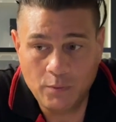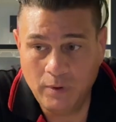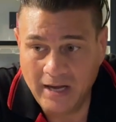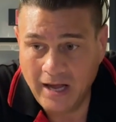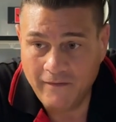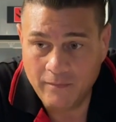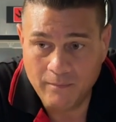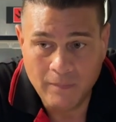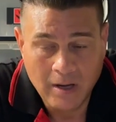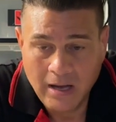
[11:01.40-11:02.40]
we have
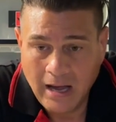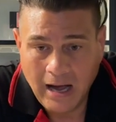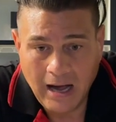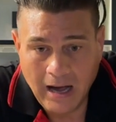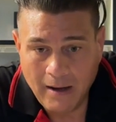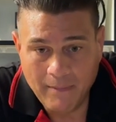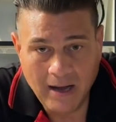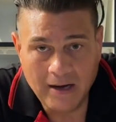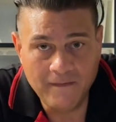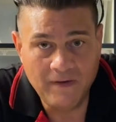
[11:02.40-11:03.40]
them
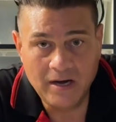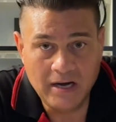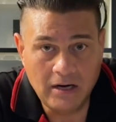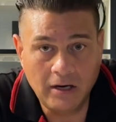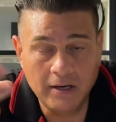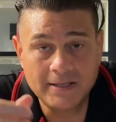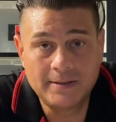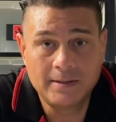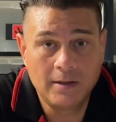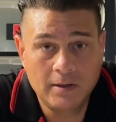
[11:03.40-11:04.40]
at
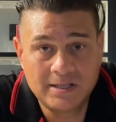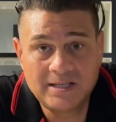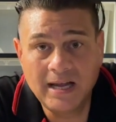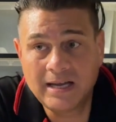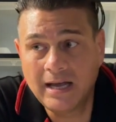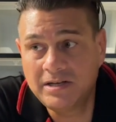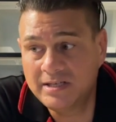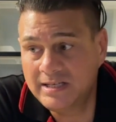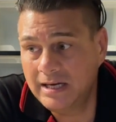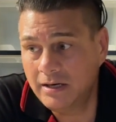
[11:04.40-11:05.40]
veterinarians, snake
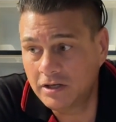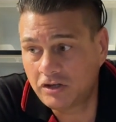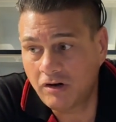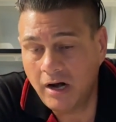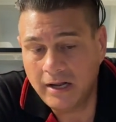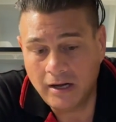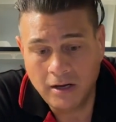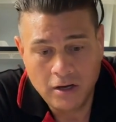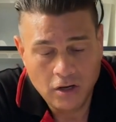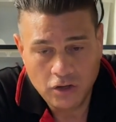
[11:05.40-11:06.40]
catchers here in Australia
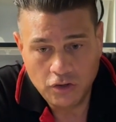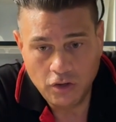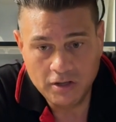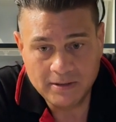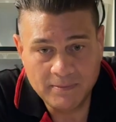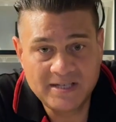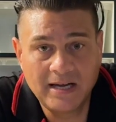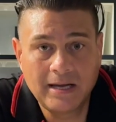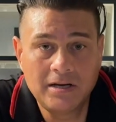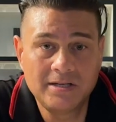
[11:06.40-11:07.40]
use them,
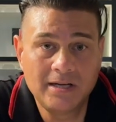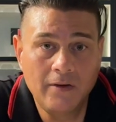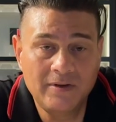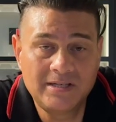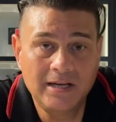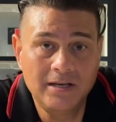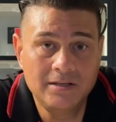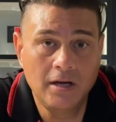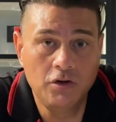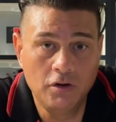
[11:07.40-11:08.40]
snake catchers overseas
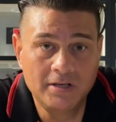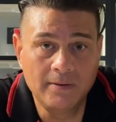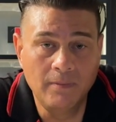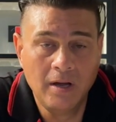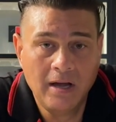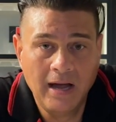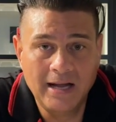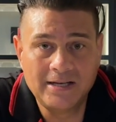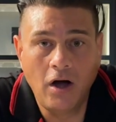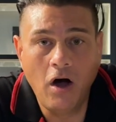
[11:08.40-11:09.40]
use them.
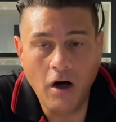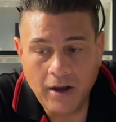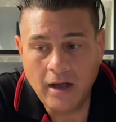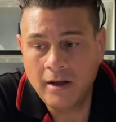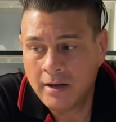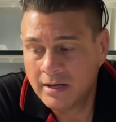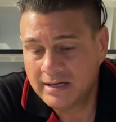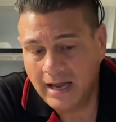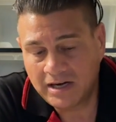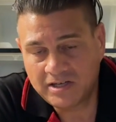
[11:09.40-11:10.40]
It's an honour
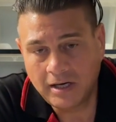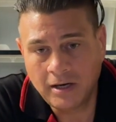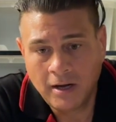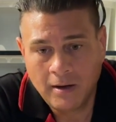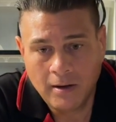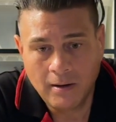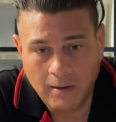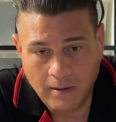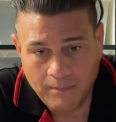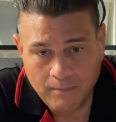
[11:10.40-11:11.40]
to actually
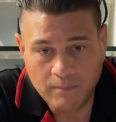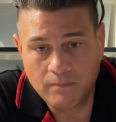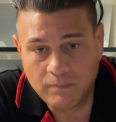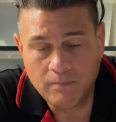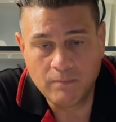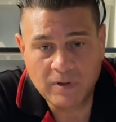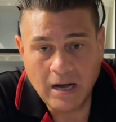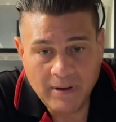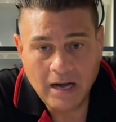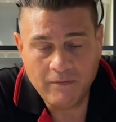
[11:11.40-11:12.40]

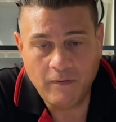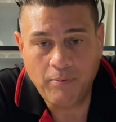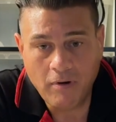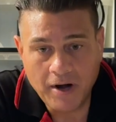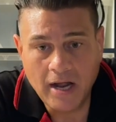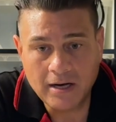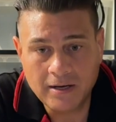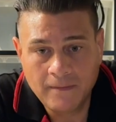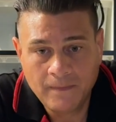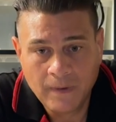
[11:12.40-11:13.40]
come out with a product
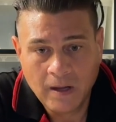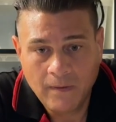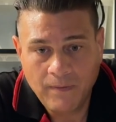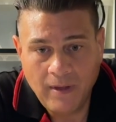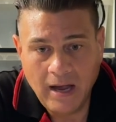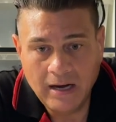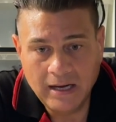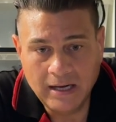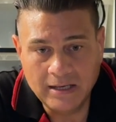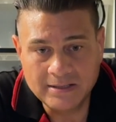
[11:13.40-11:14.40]
that
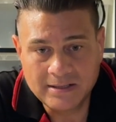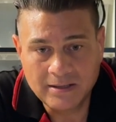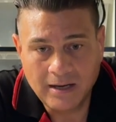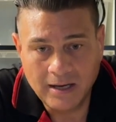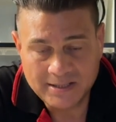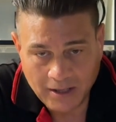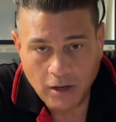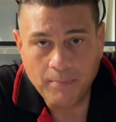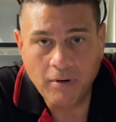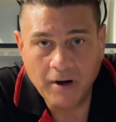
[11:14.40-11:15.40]
is a
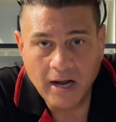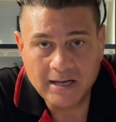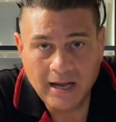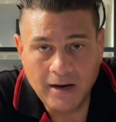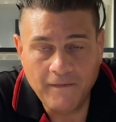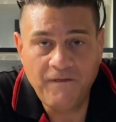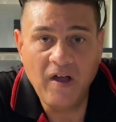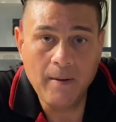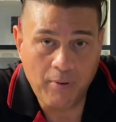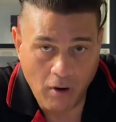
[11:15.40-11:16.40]
solid product at a
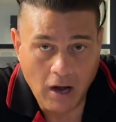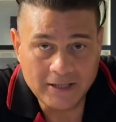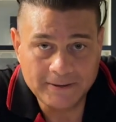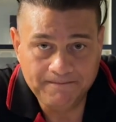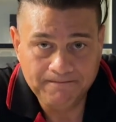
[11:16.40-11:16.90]
fair price.